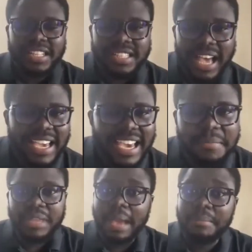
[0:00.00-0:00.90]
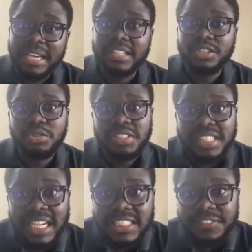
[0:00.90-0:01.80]
and get back up. I
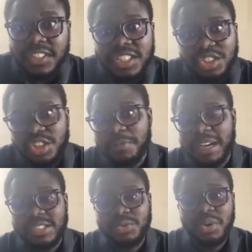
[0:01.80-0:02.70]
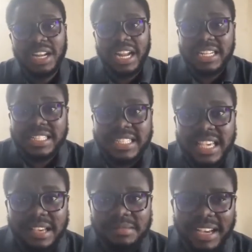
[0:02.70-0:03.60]
mean, you searched for this job as well, and it
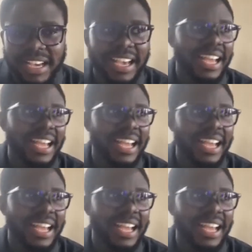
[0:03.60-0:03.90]
came.